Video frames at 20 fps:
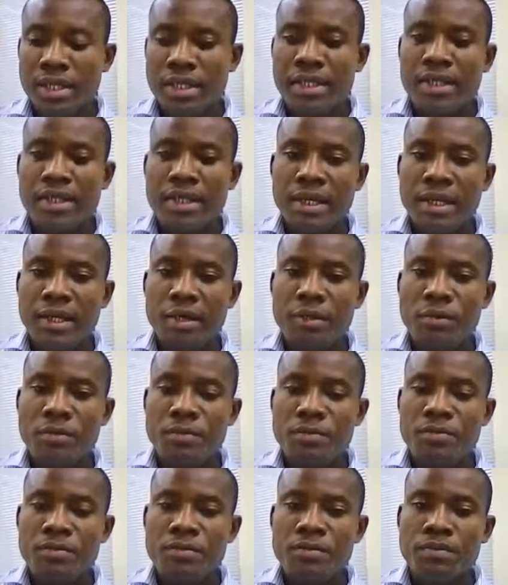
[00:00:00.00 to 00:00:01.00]

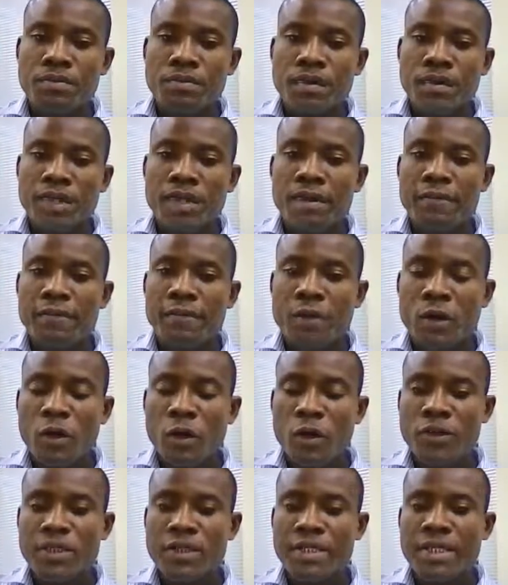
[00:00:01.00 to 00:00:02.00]
Now, if
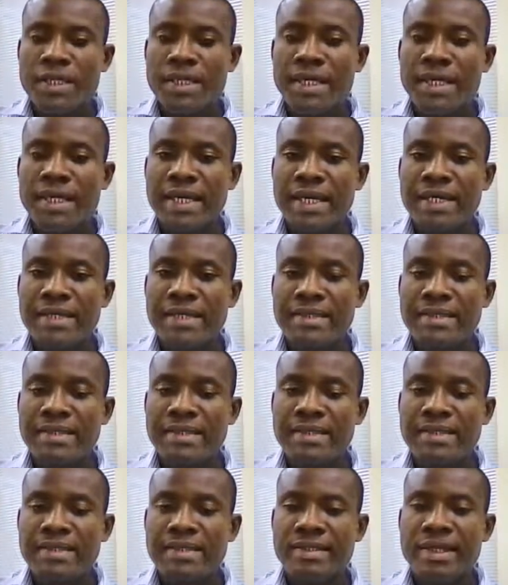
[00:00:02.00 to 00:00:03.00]
cost
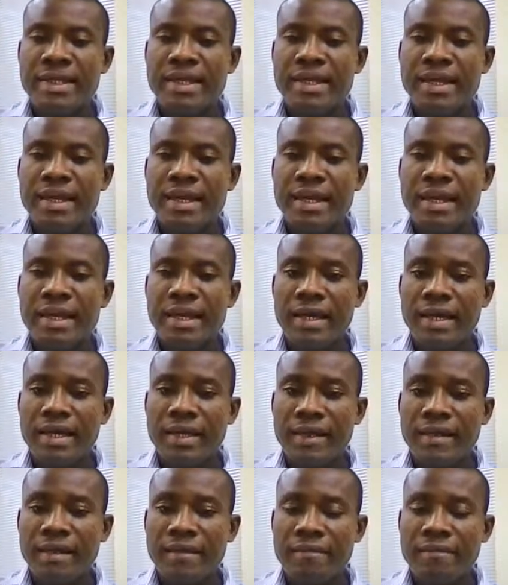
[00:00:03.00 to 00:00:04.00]
is
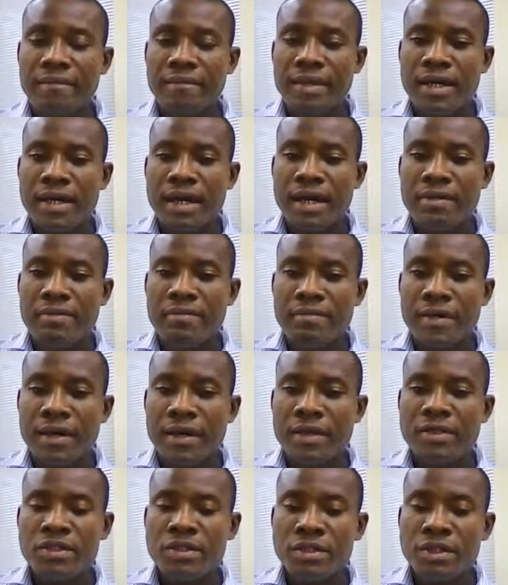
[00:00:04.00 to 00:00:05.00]
a
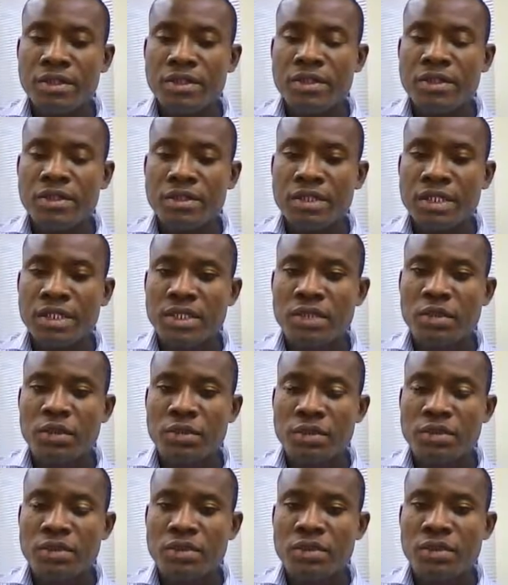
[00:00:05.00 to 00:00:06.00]
very serious thing you
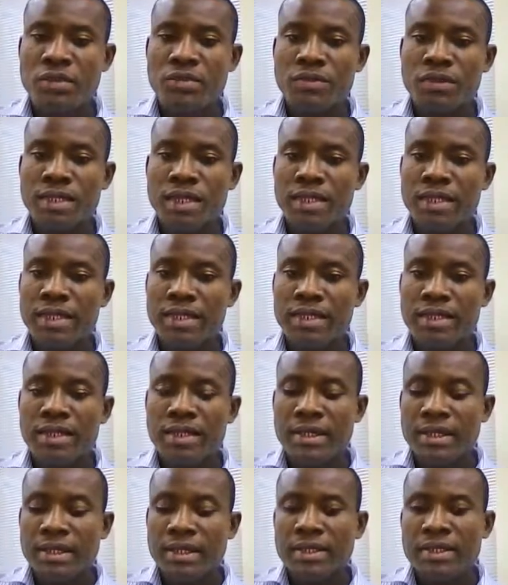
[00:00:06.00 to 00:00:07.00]
want to consider,
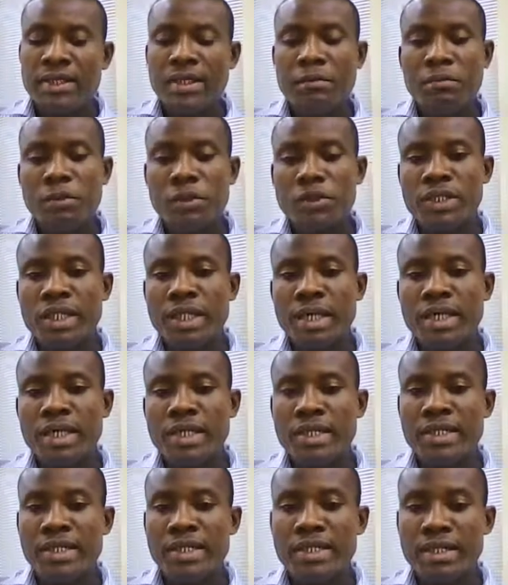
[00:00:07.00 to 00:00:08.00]
then most
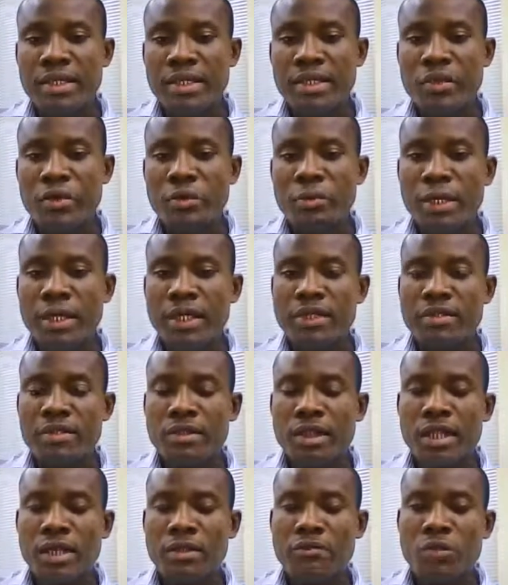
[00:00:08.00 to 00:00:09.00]
likely you might not
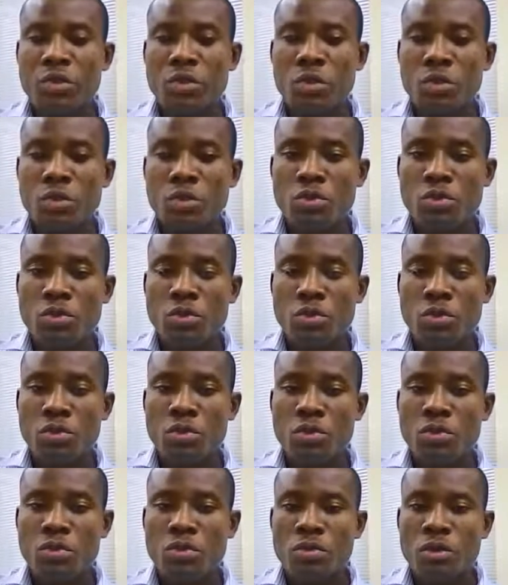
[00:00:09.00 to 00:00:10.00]
have to go
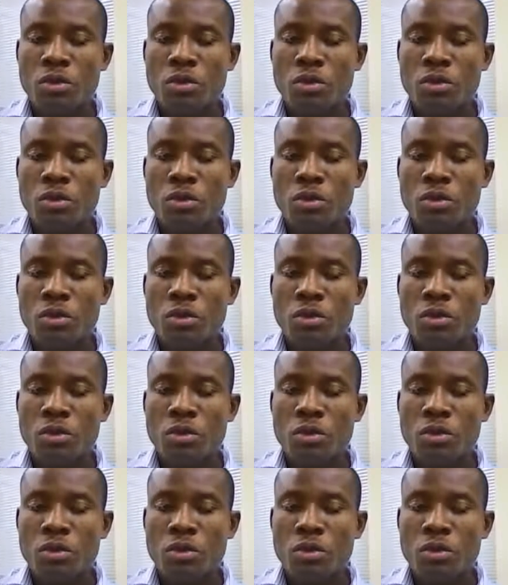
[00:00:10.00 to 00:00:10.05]
to